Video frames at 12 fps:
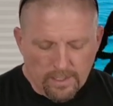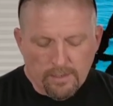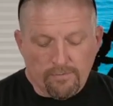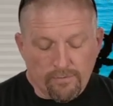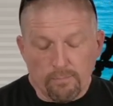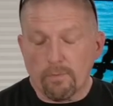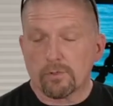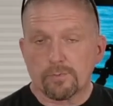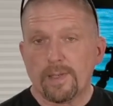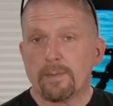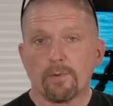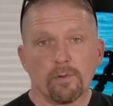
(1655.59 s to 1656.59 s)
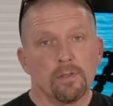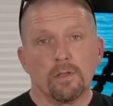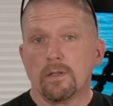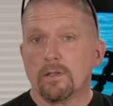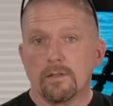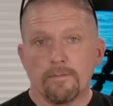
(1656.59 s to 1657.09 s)
For most people,
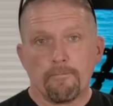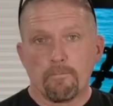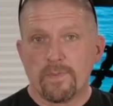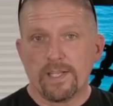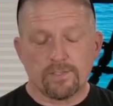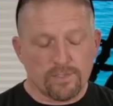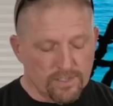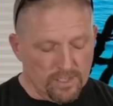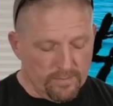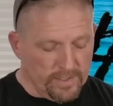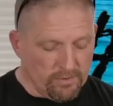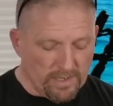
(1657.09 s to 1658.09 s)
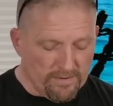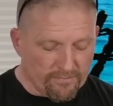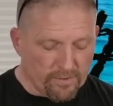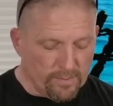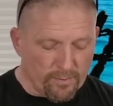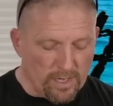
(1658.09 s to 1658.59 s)
this is going to be great
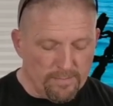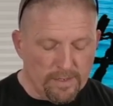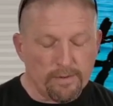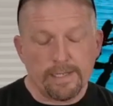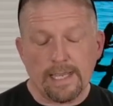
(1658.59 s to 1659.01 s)
for a primary,